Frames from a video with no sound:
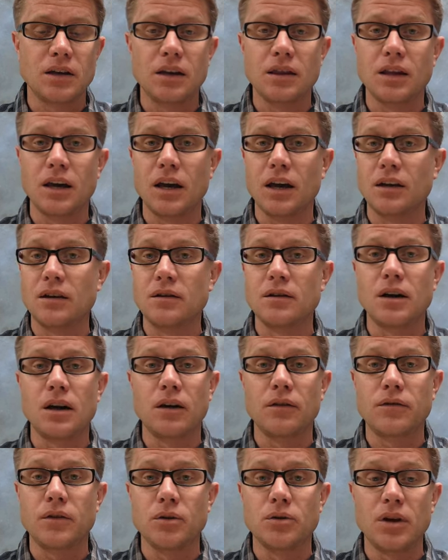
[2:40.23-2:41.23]
and then
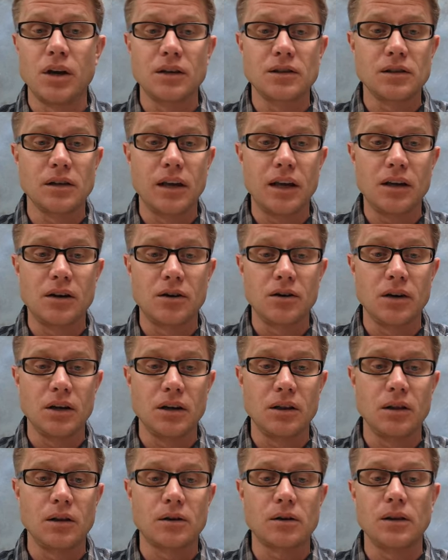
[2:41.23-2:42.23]
a few days later
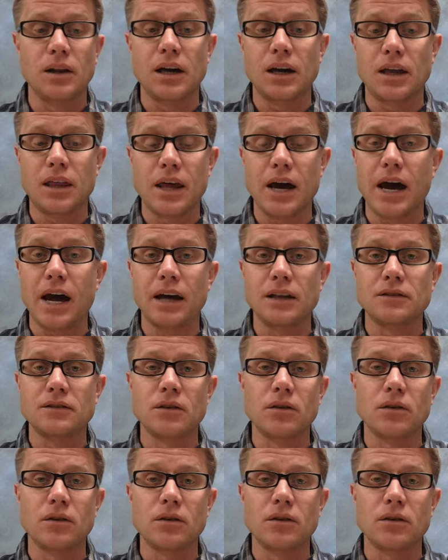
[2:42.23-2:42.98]
it looked like that.